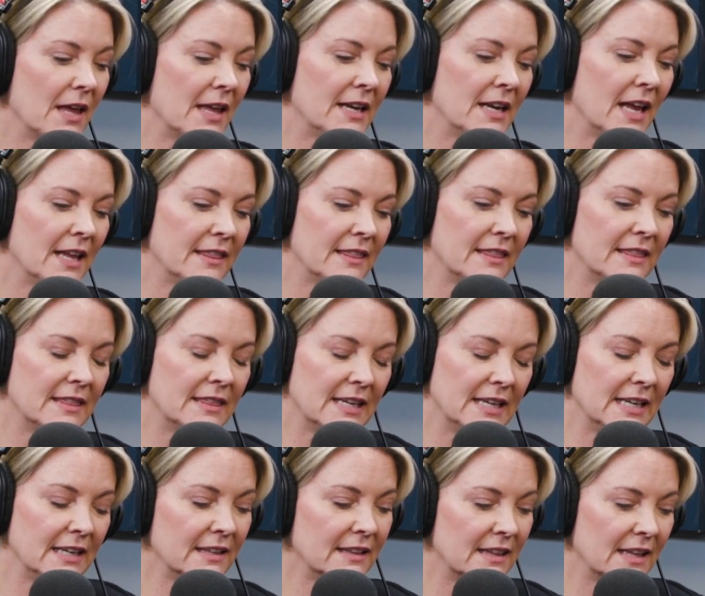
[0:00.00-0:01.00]
And I
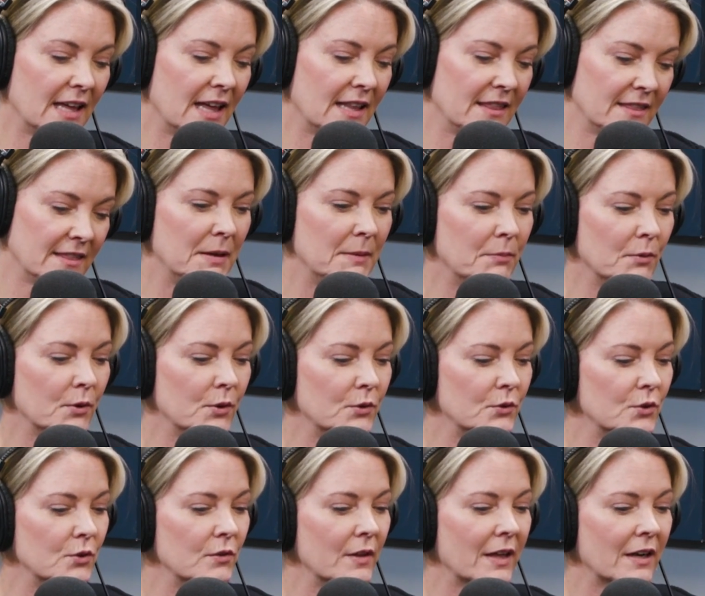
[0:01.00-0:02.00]
think that people who
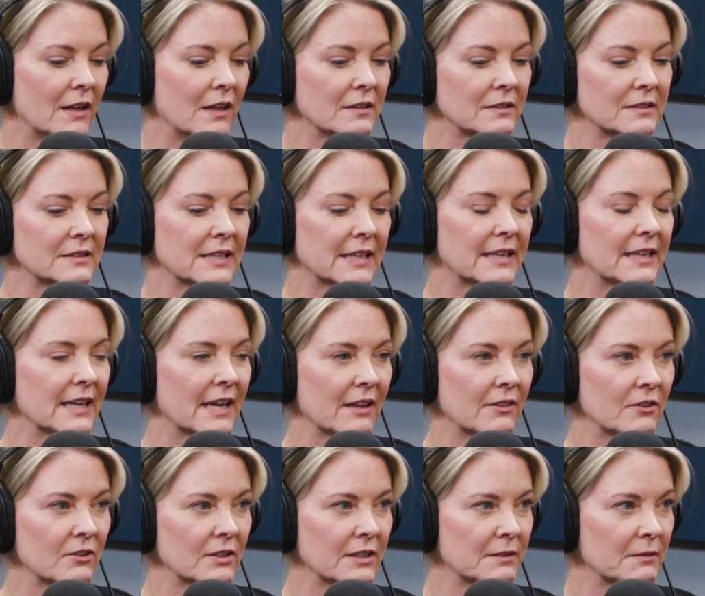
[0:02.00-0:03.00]
do that all
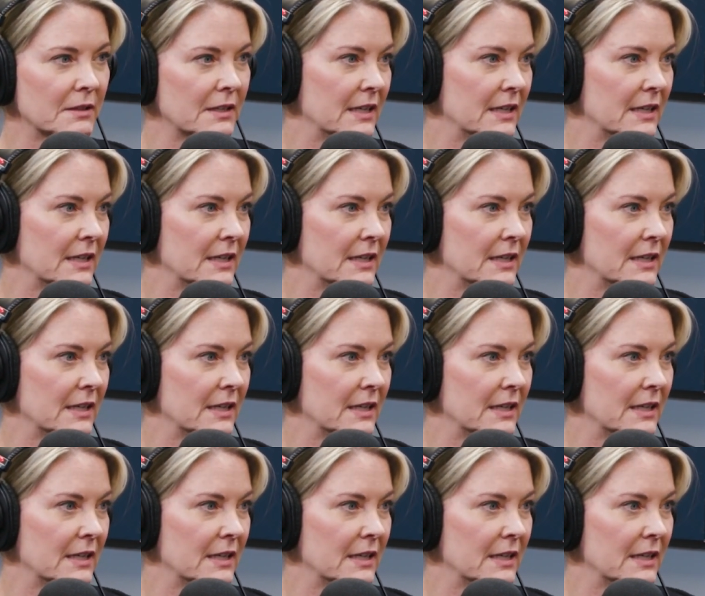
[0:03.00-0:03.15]
together